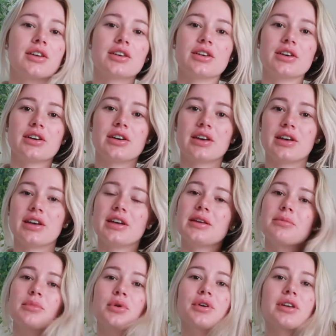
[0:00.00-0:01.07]
Good
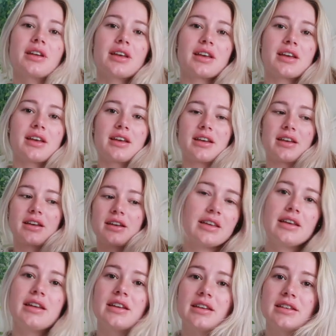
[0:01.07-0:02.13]
morning.
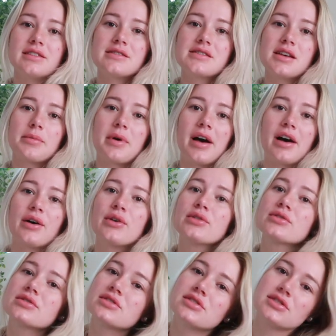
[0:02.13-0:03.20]
It is about